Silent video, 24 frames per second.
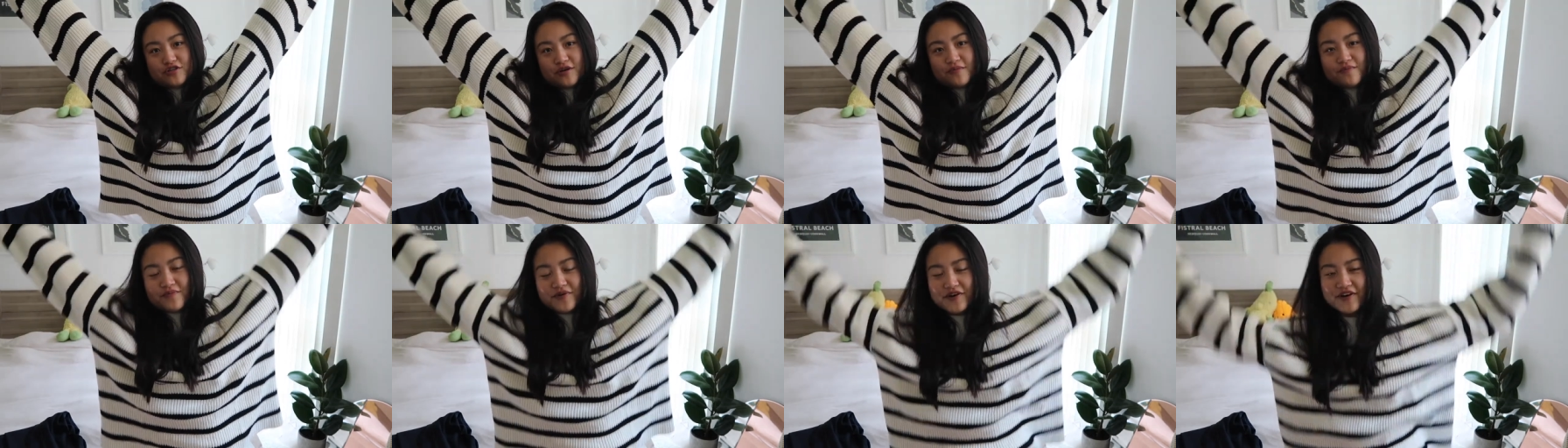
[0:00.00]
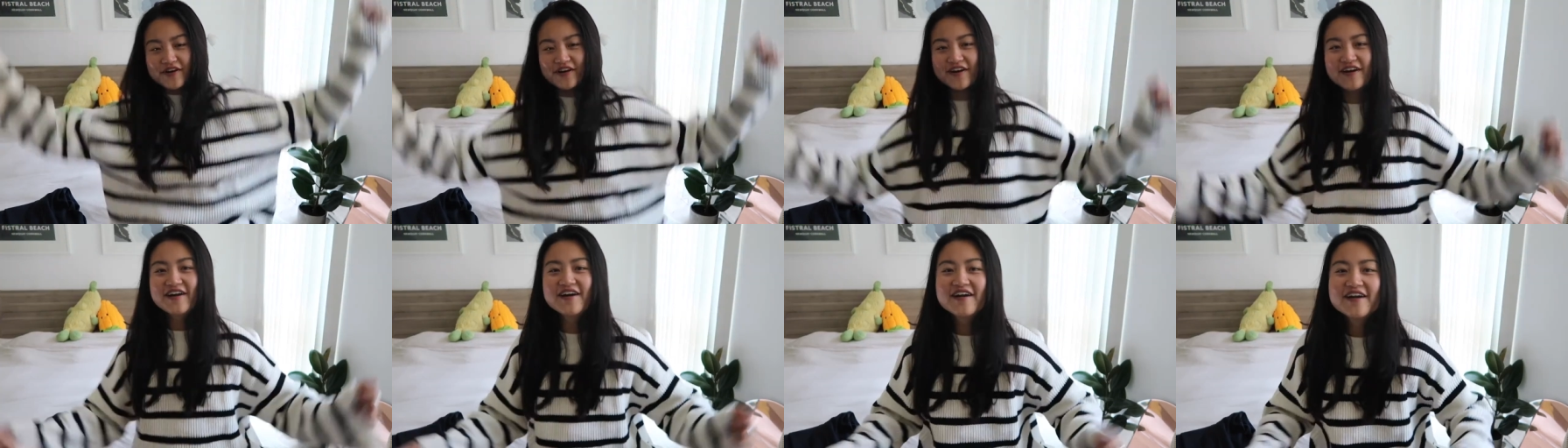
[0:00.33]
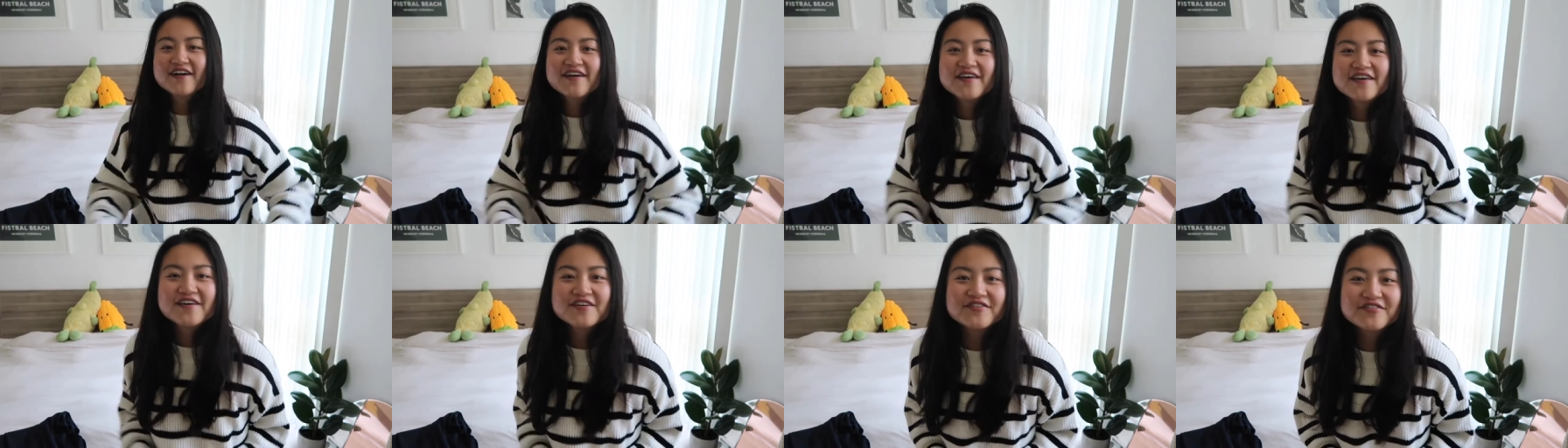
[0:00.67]
jumper
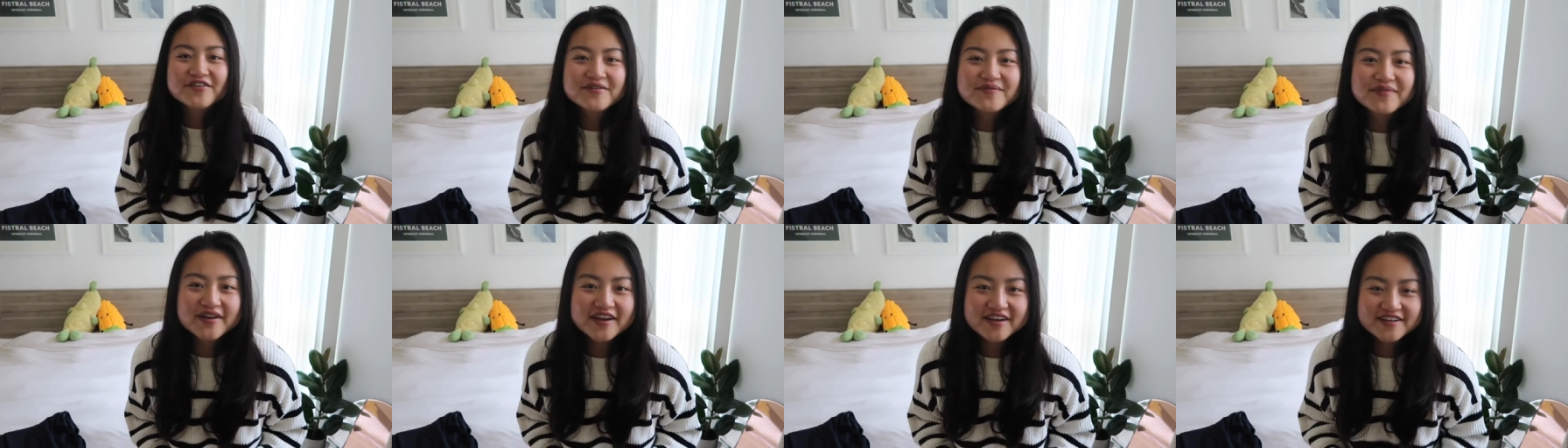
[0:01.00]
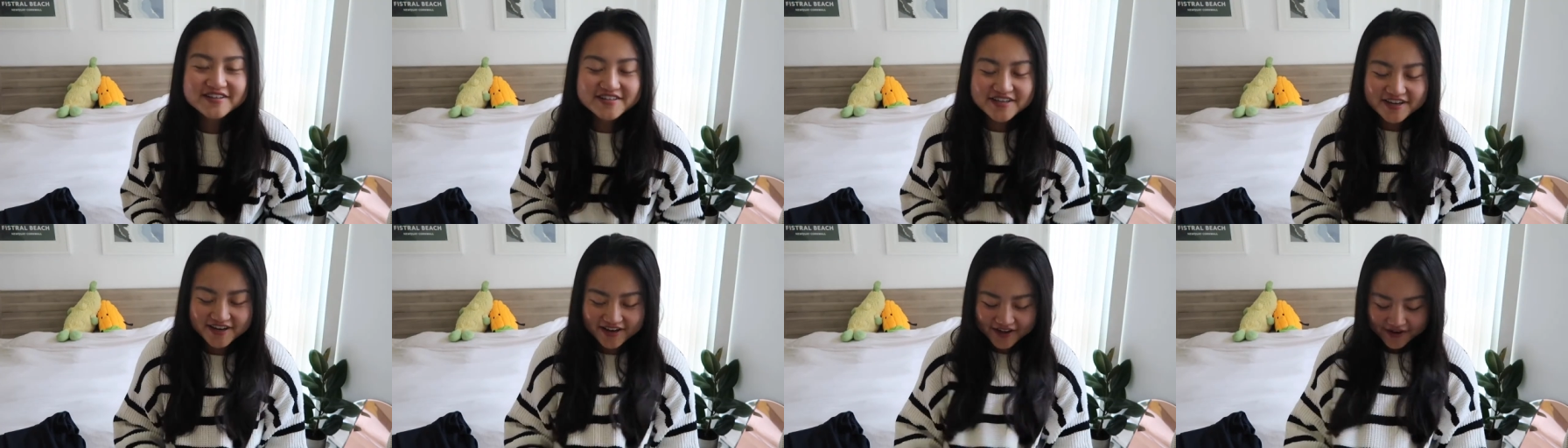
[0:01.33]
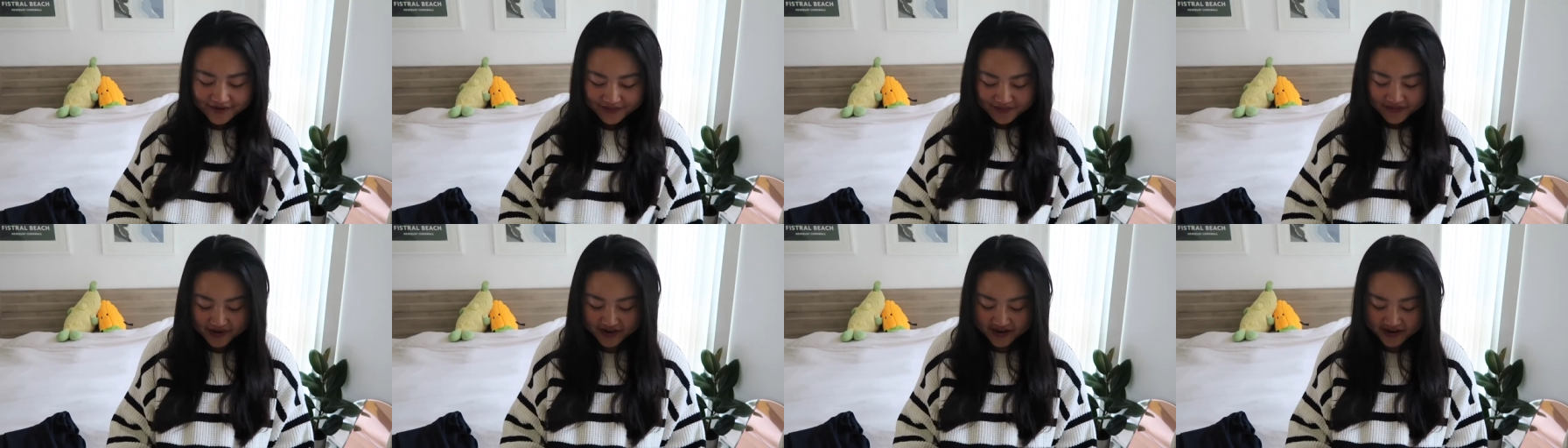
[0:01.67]
from
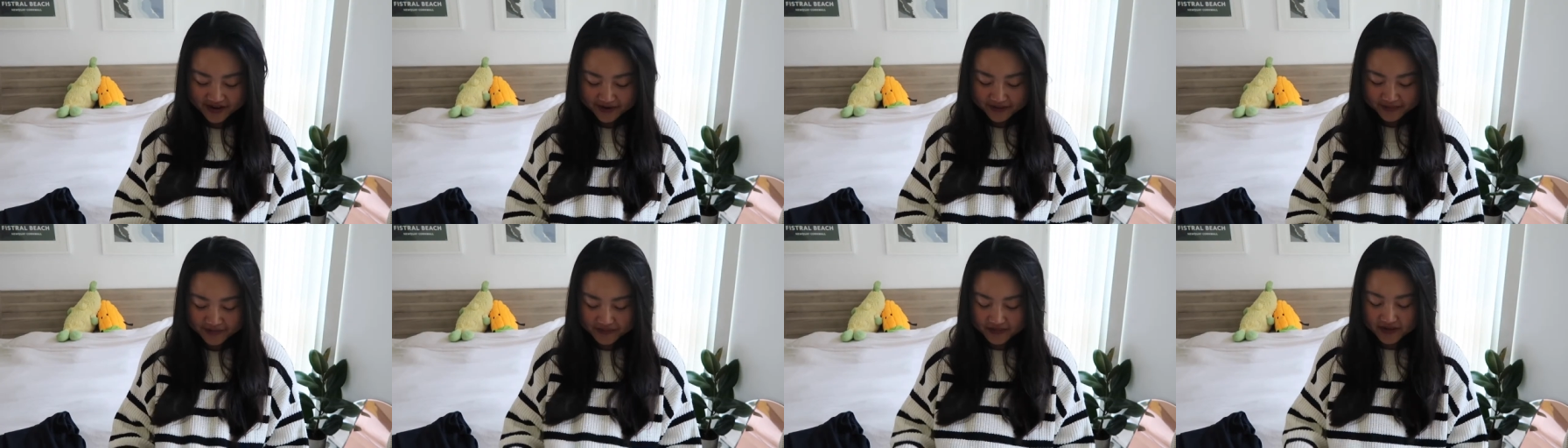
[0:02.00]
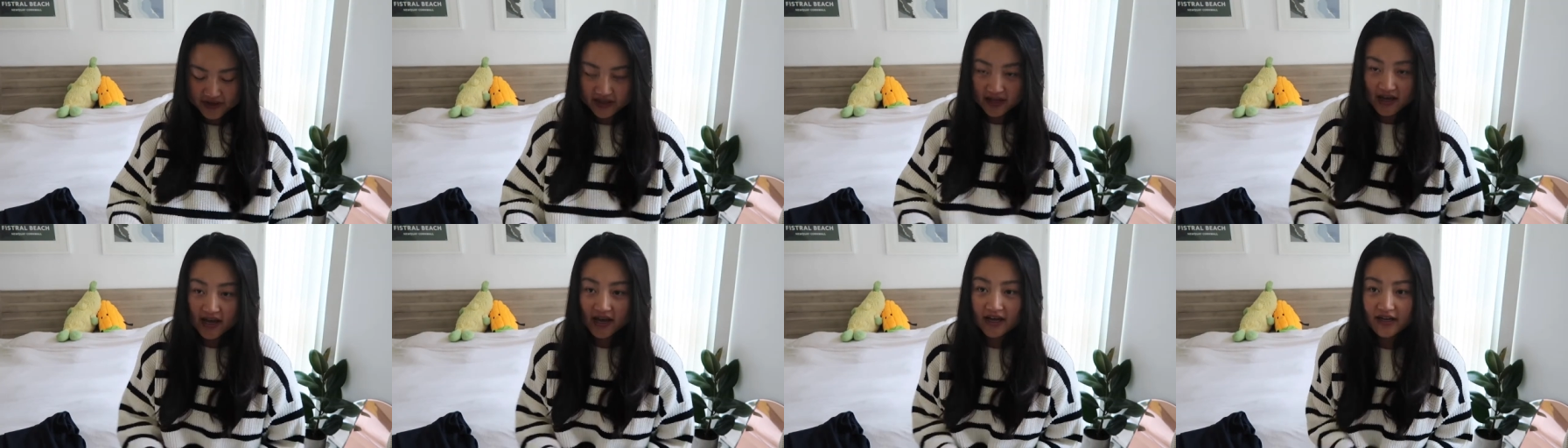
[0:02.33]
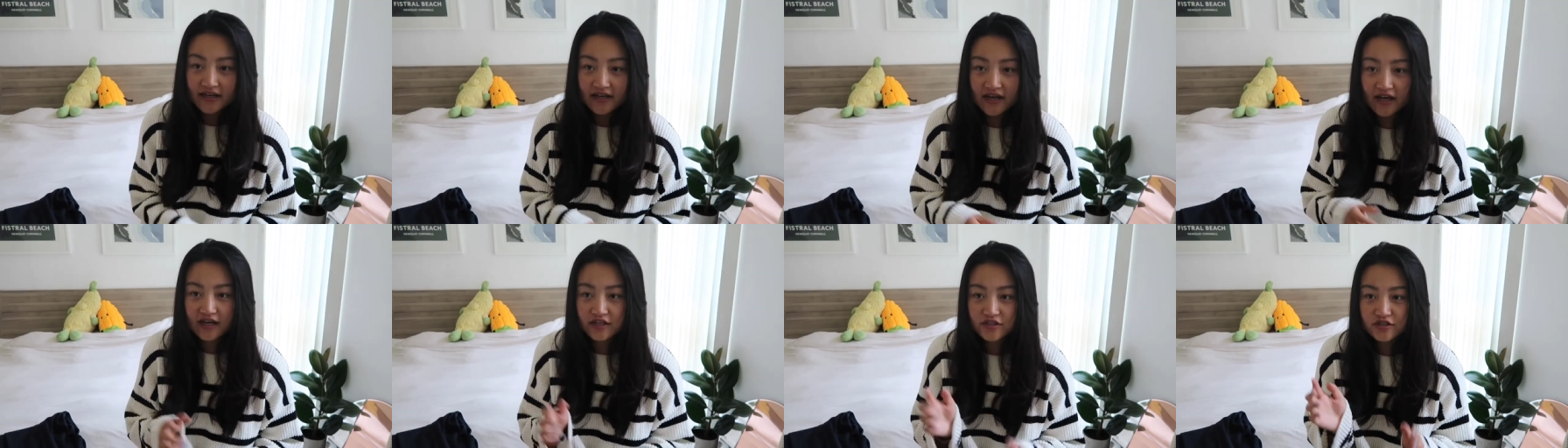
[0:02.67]
H&M um,
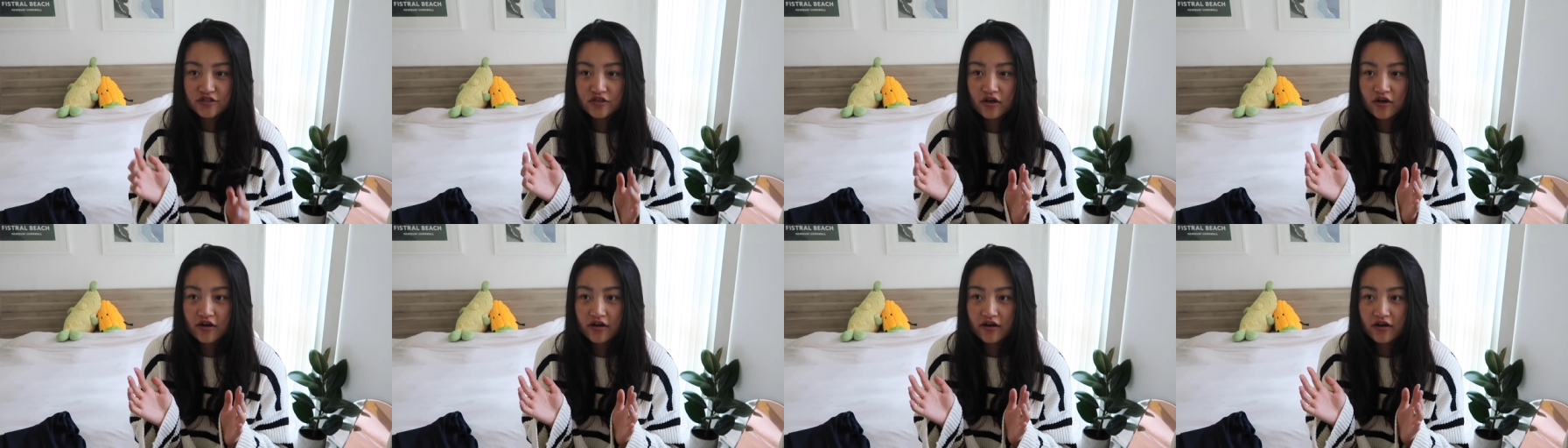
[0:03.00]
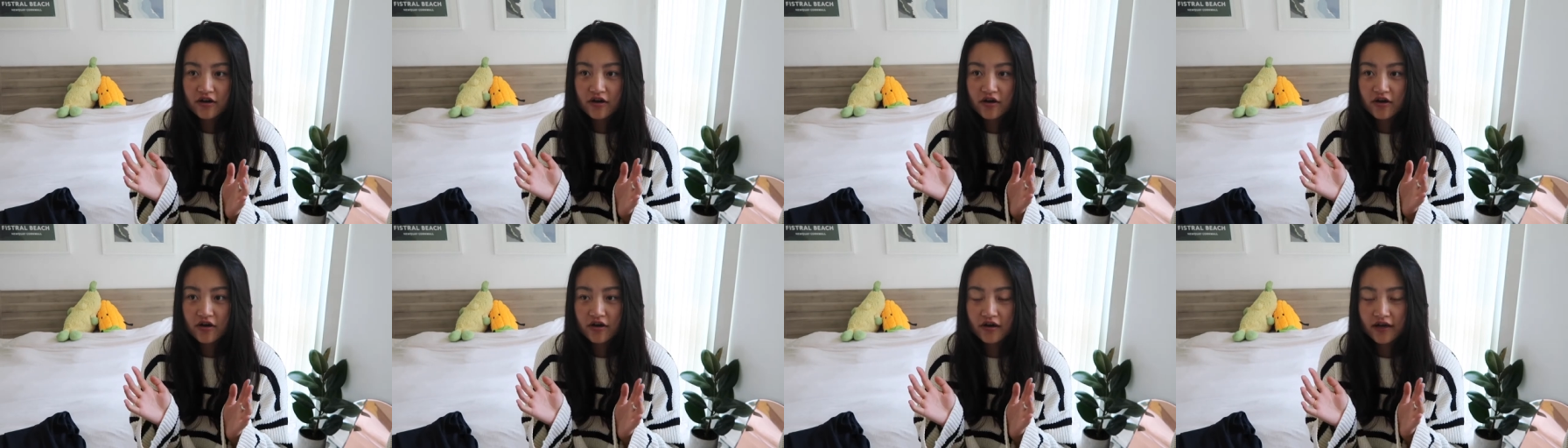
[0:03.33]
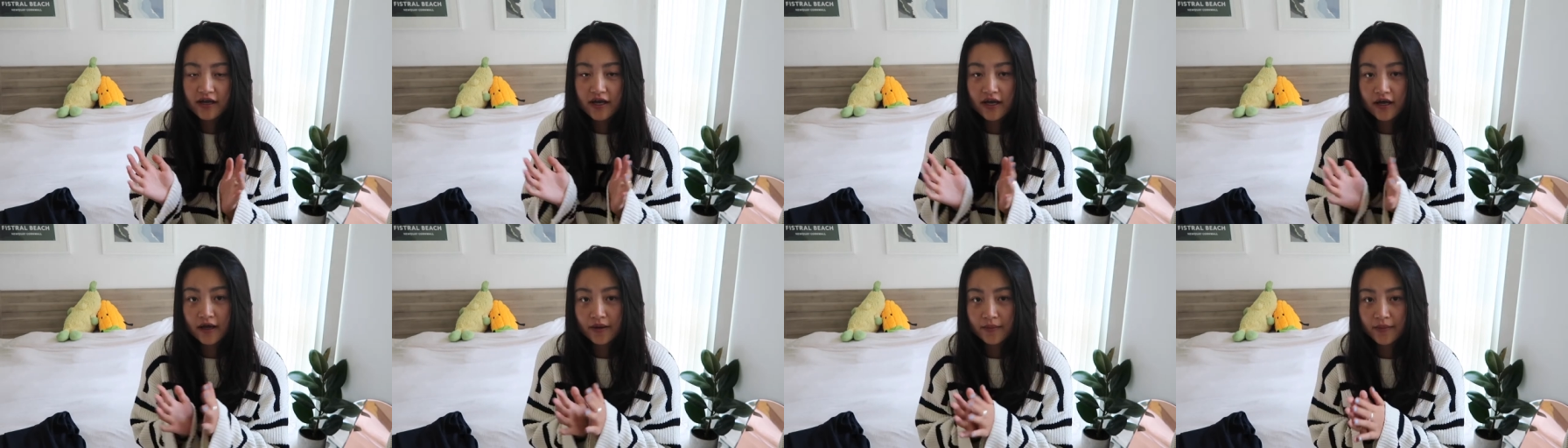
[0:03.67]
and I saw it on
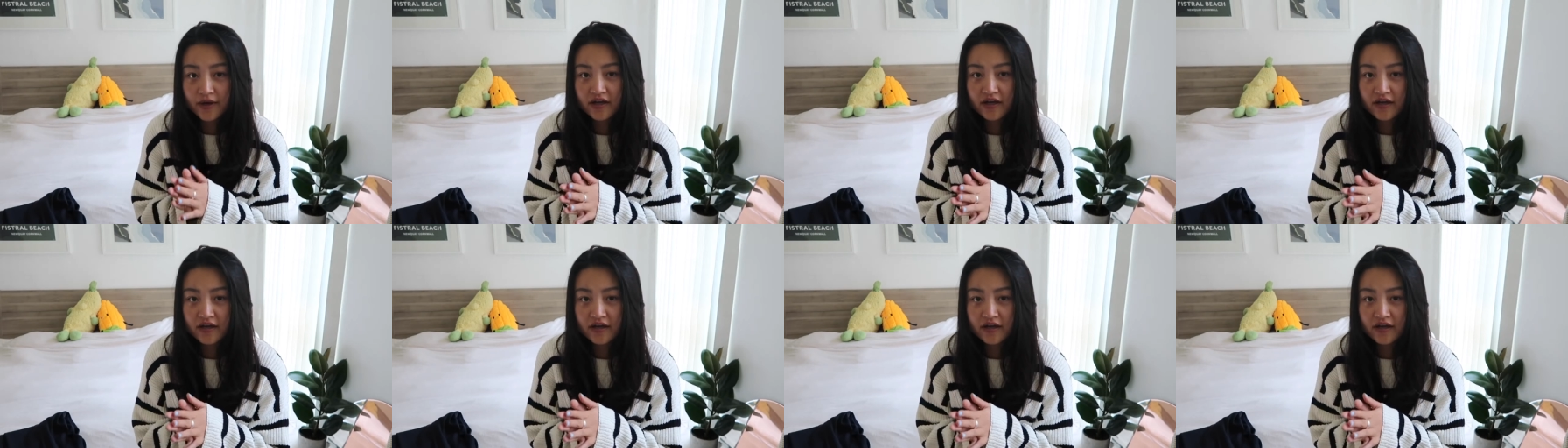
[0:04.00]
Emma